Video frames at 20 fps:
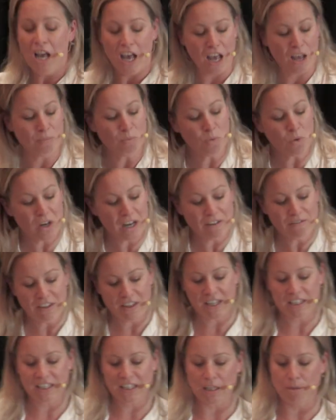And whatever
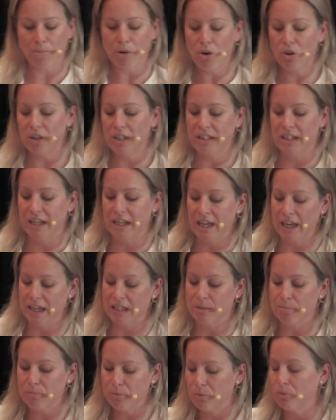this summer holiday
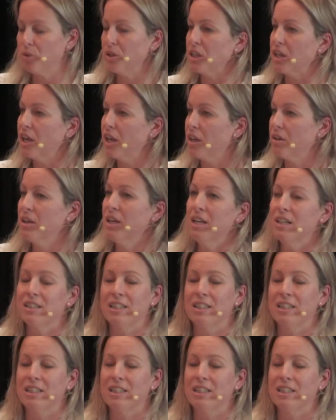has brought you,